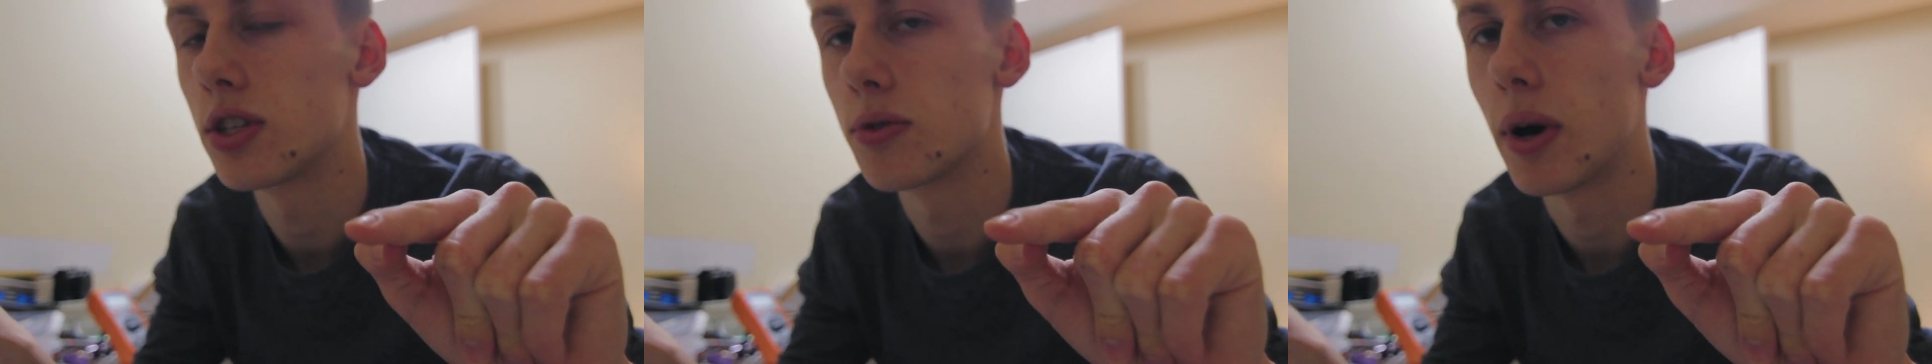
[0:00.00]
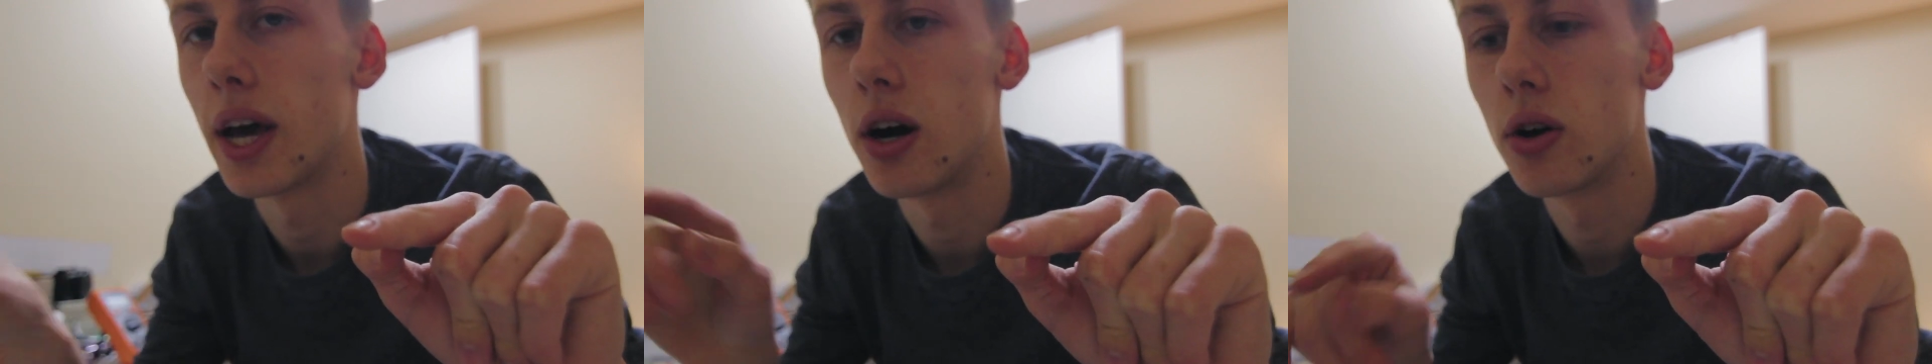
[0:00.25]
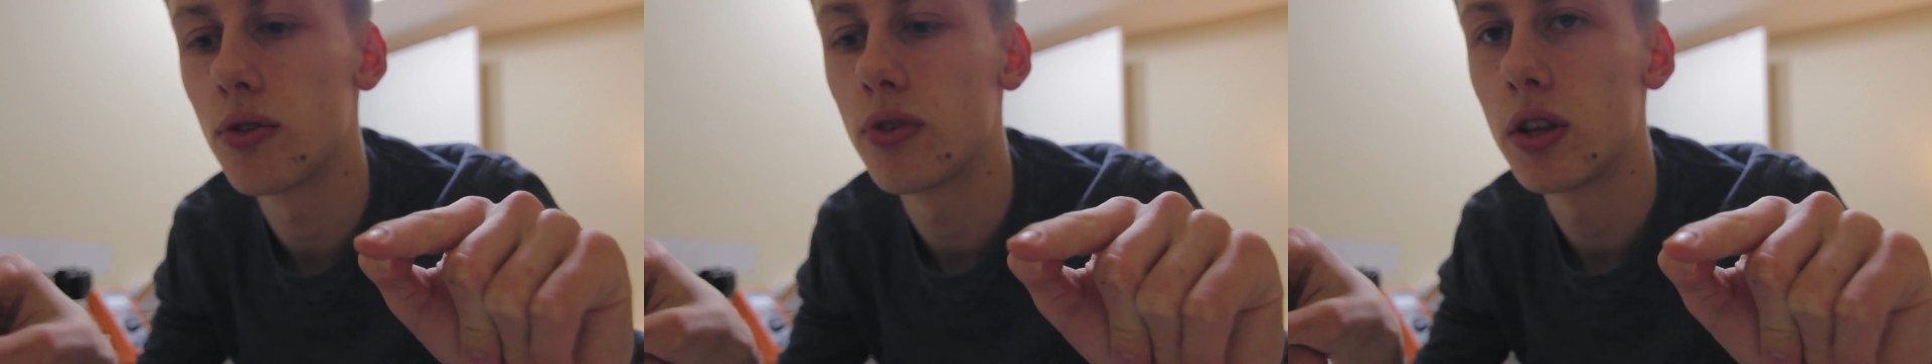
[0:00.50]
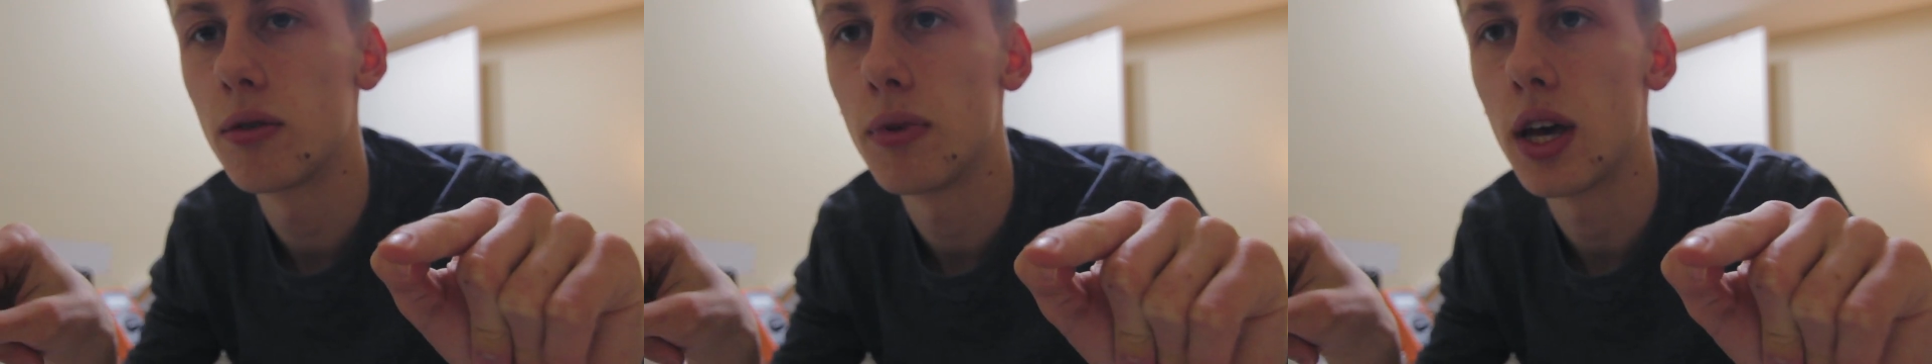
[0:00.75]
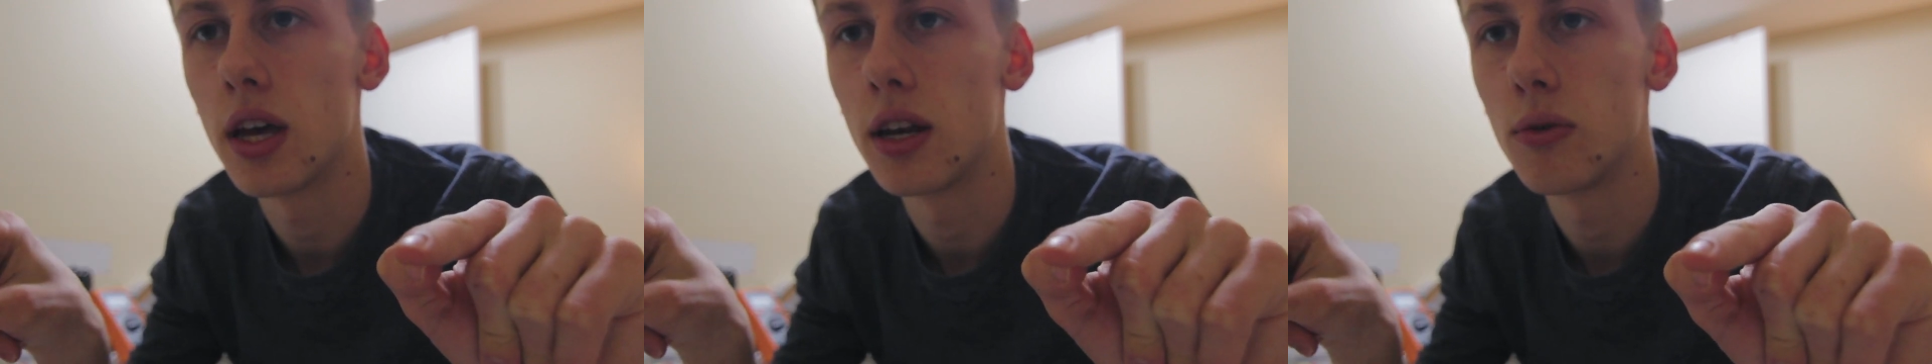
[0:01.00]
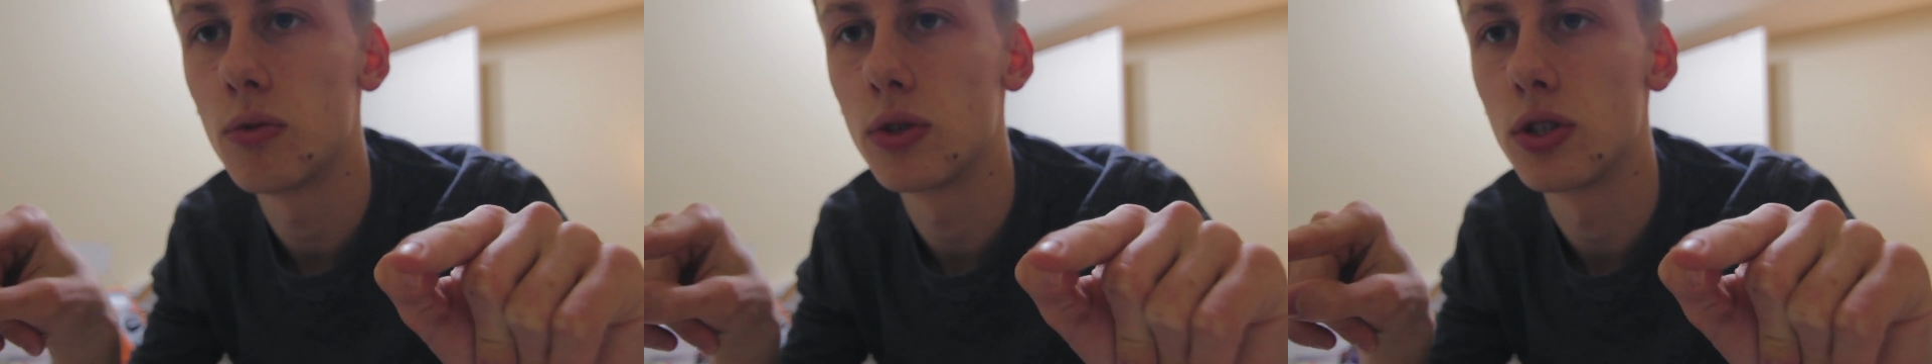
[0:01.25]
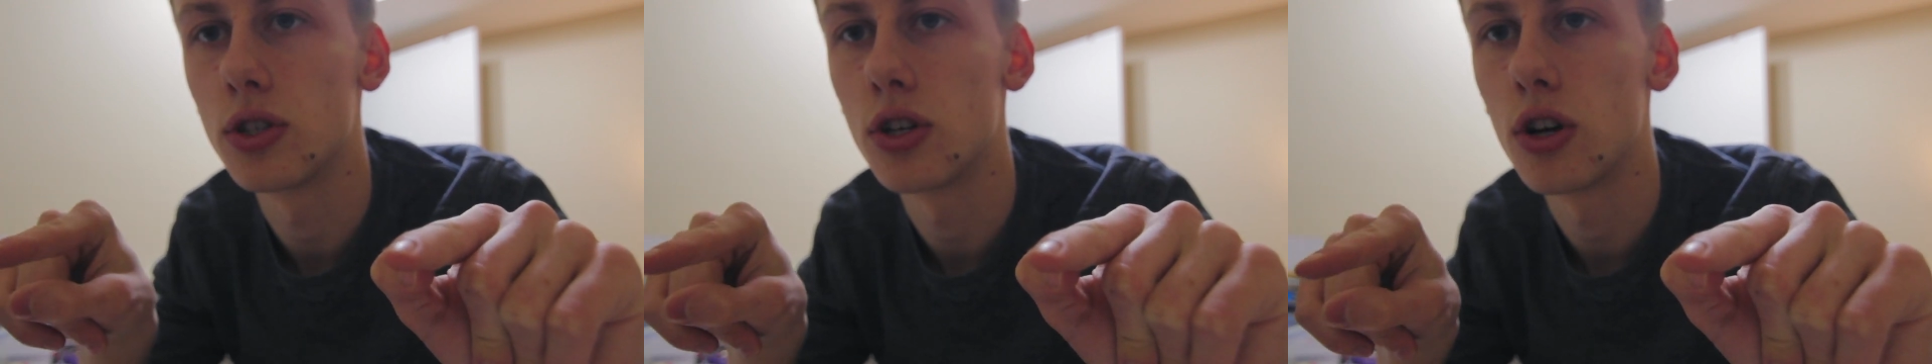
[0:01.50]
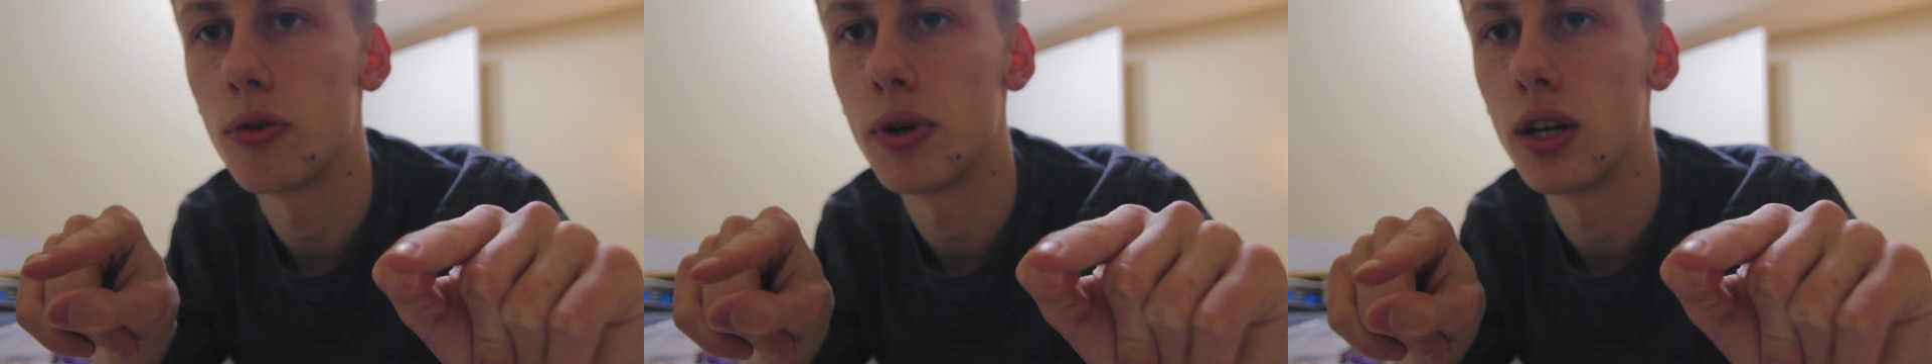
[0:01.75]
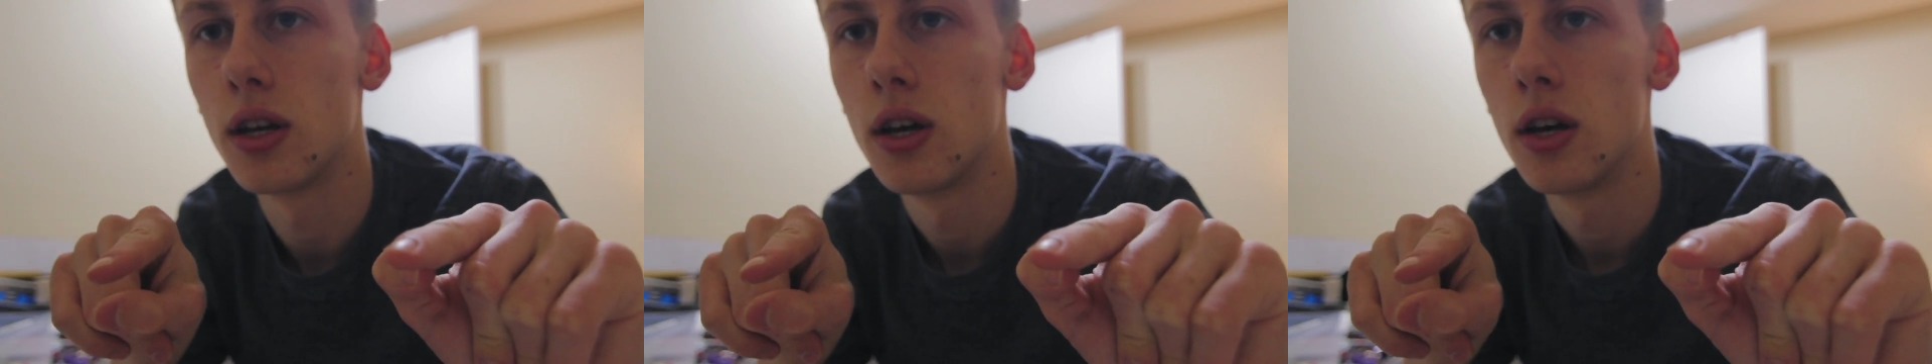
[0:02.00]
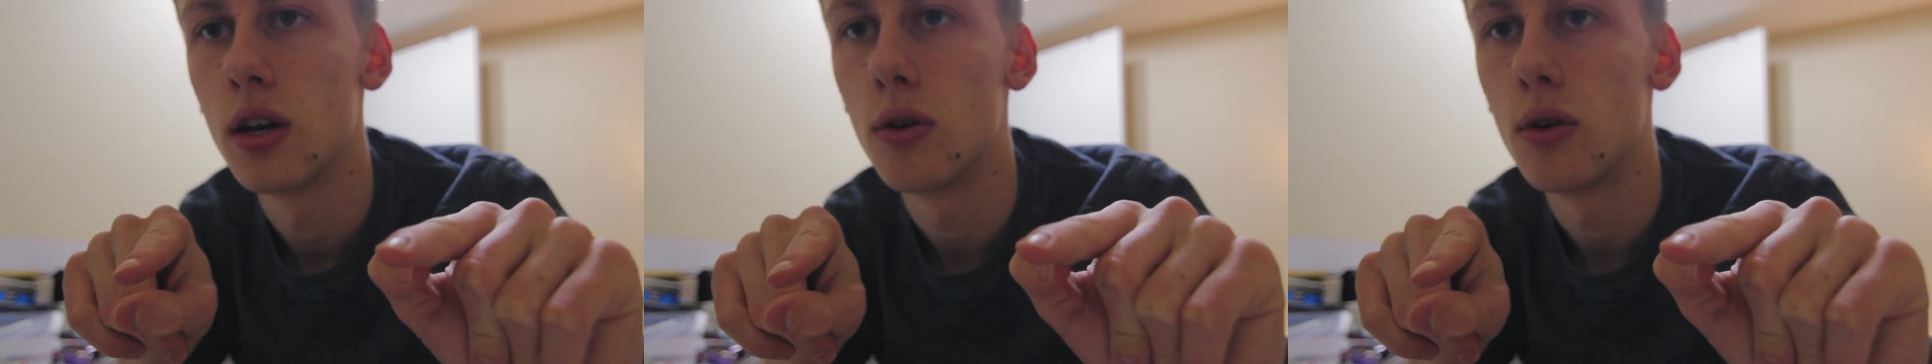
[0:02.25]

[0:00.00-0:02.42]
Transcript: it to my algorithm and it will determine